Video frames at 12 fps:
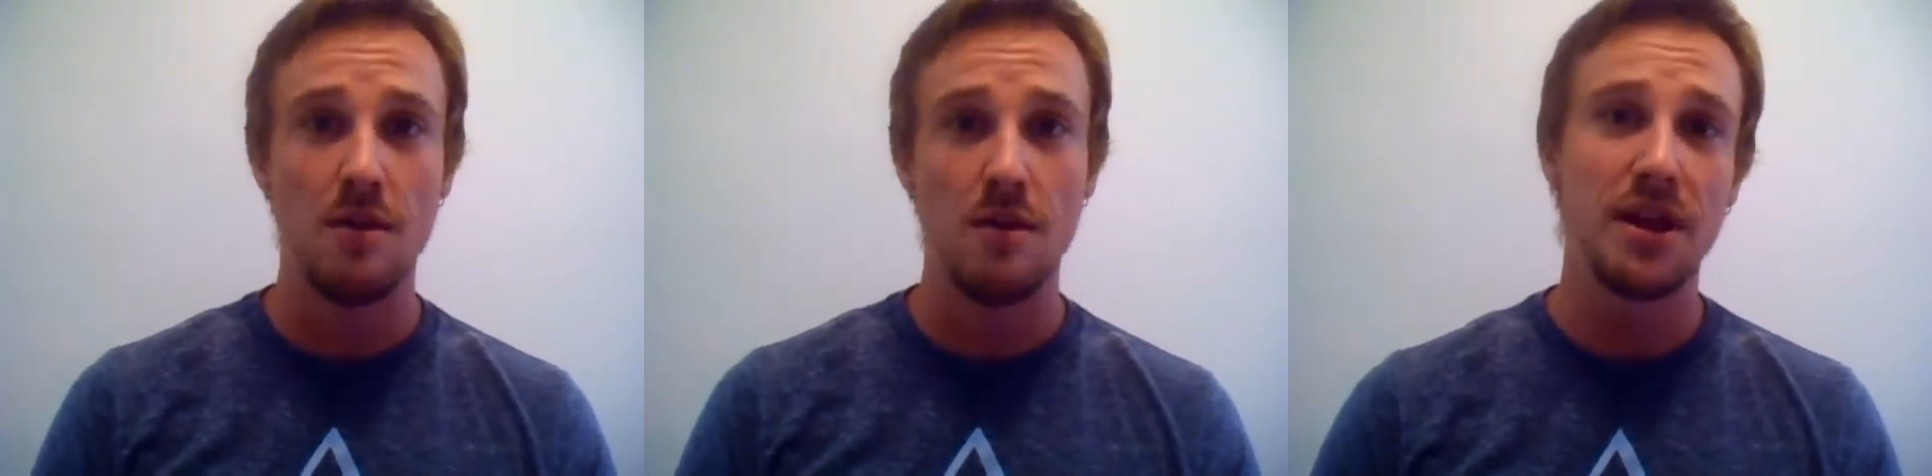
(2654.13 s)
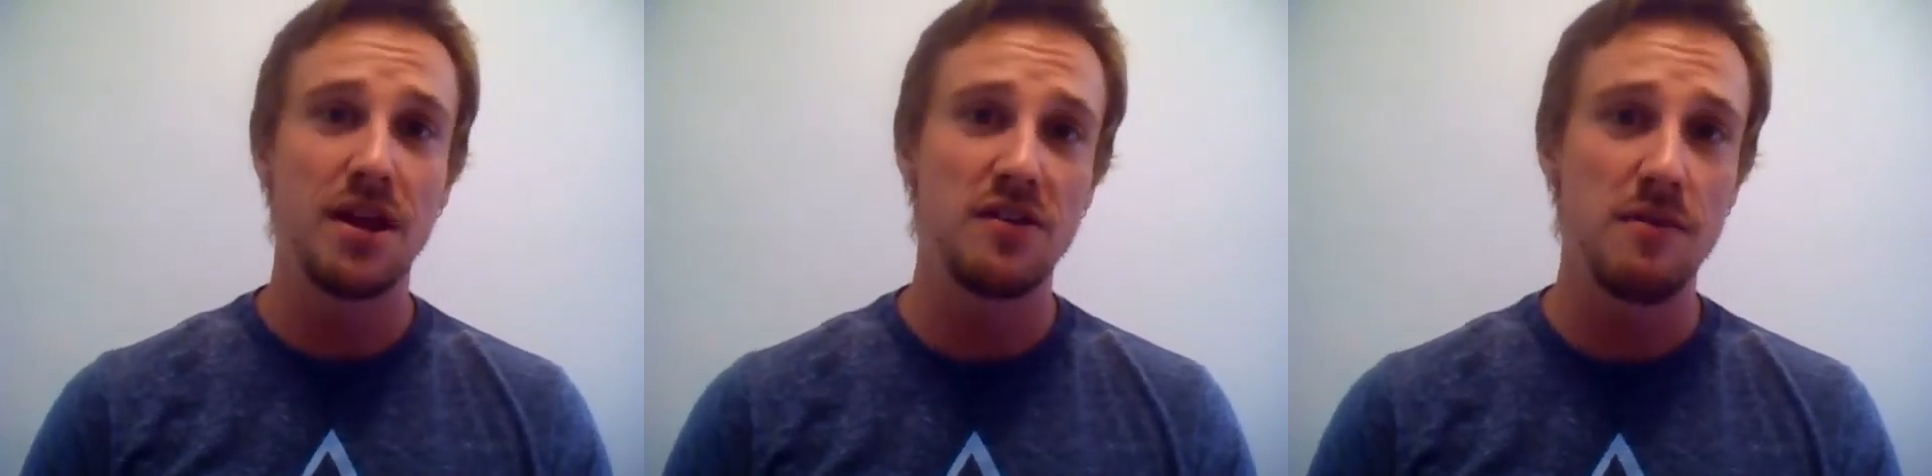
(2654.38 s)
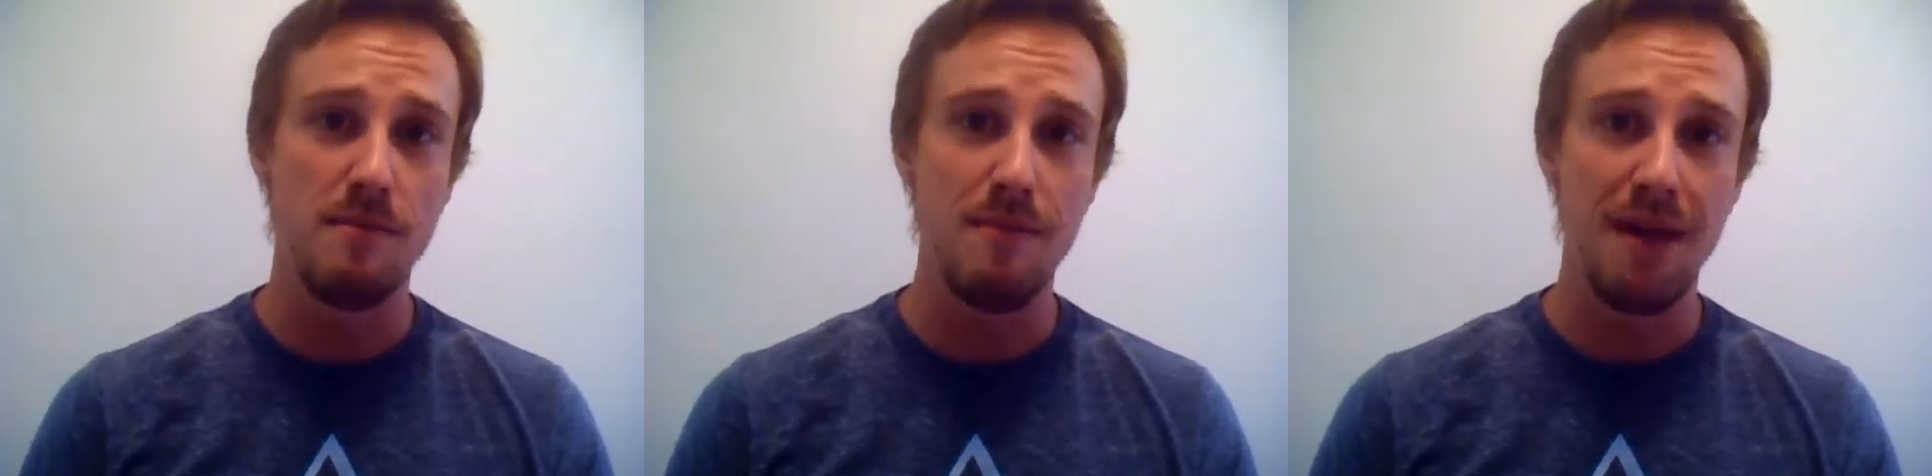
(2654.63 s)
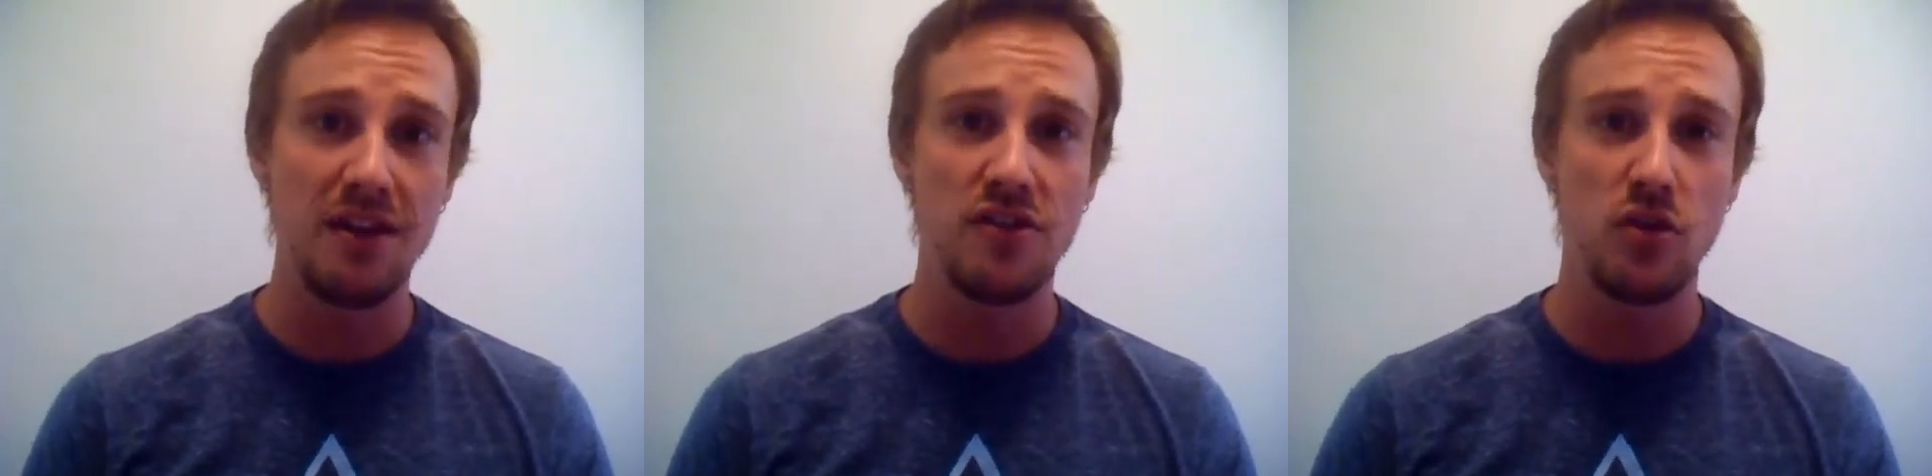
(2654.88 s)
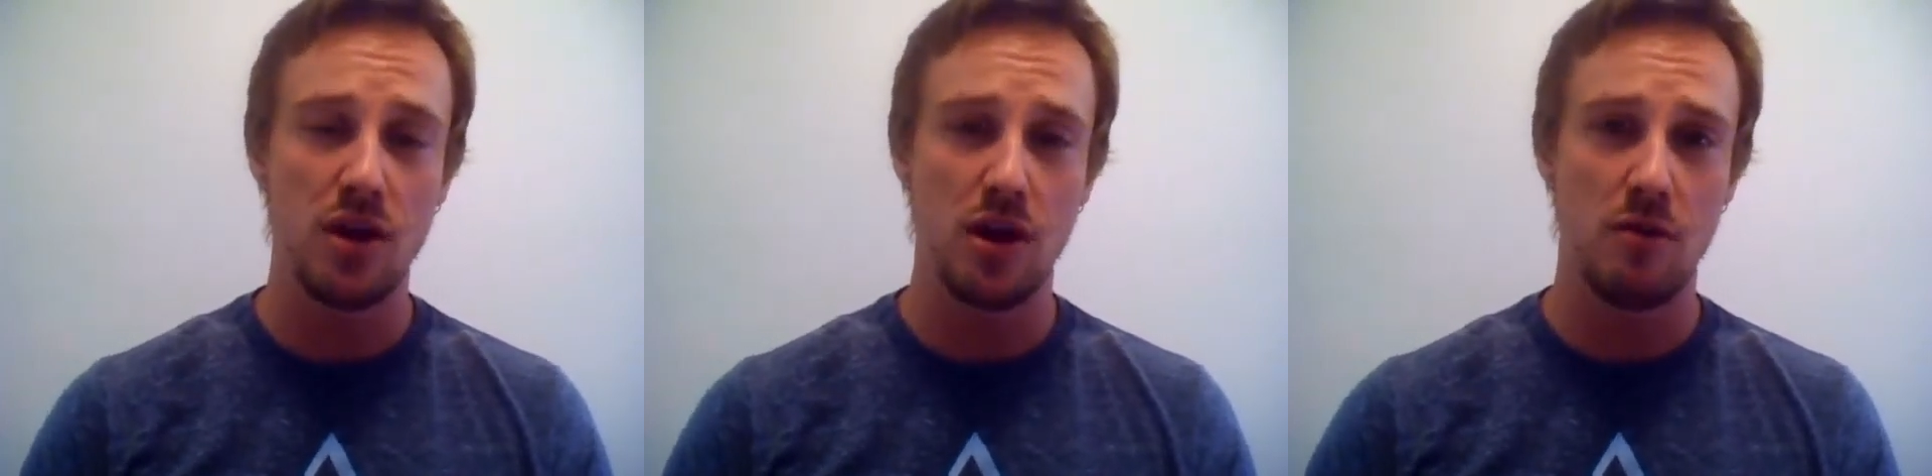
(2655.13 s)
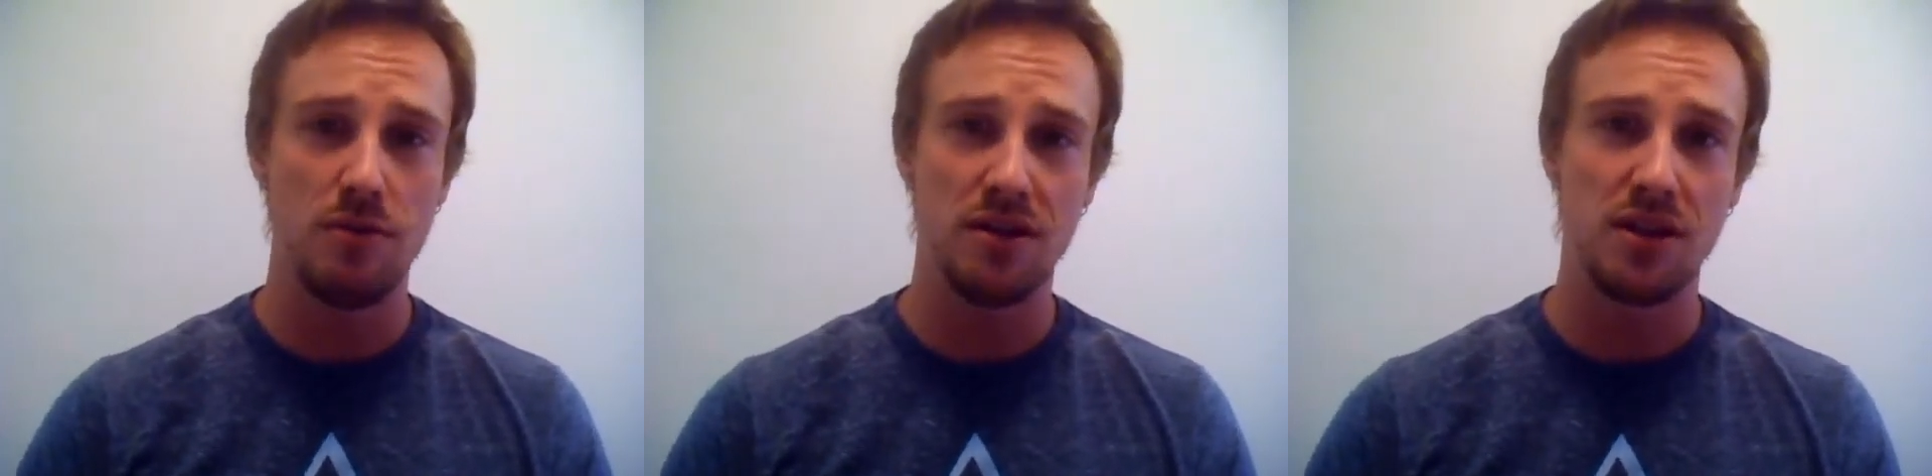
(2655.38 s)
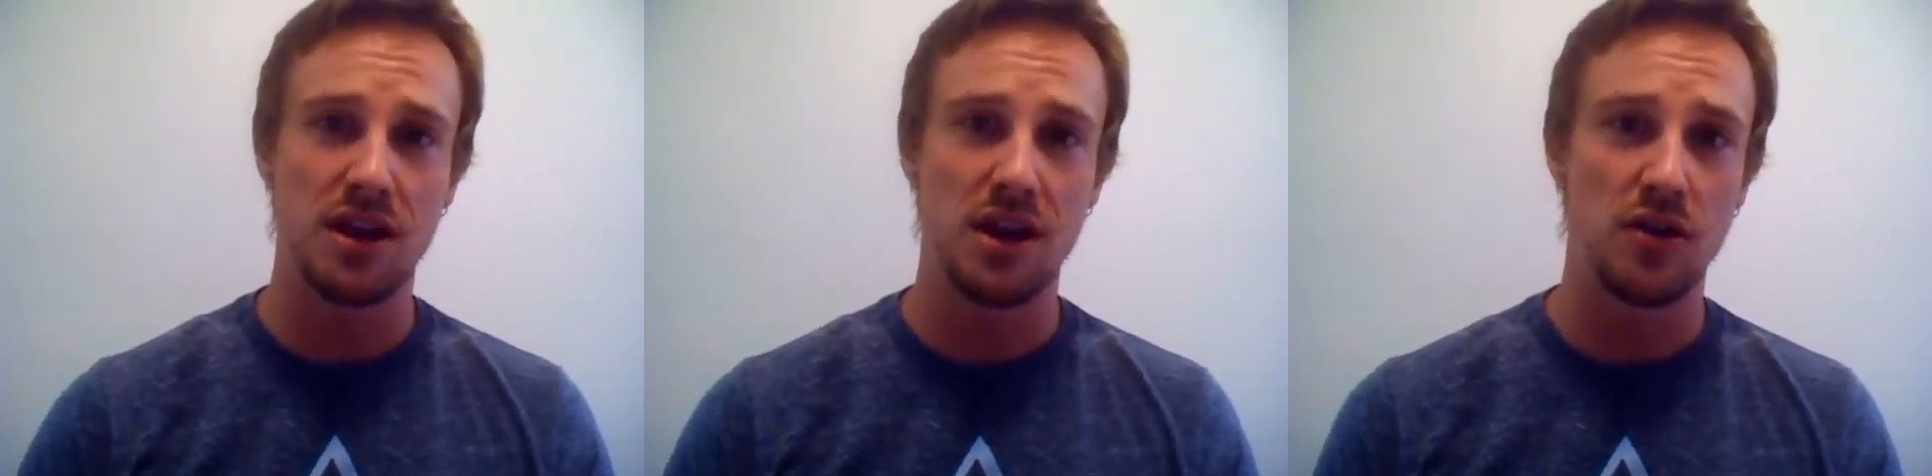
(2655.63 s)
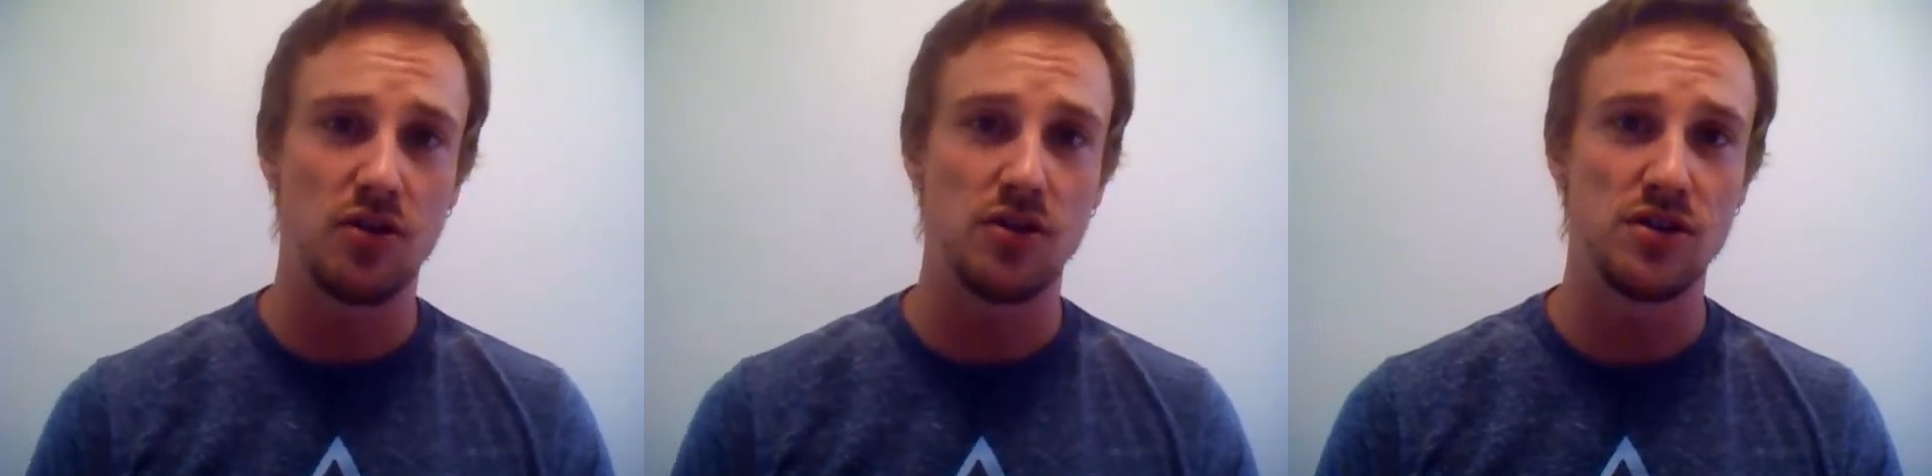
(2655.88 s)
because it makes you care about the
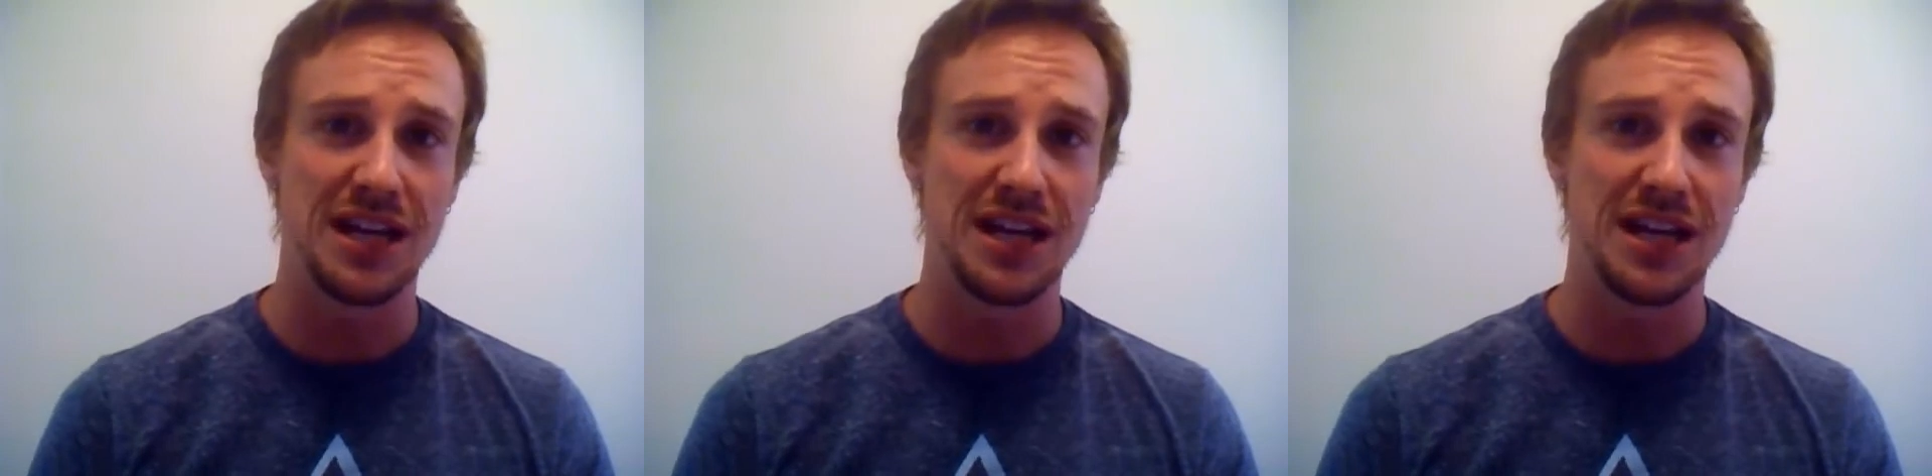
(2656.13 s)
characters.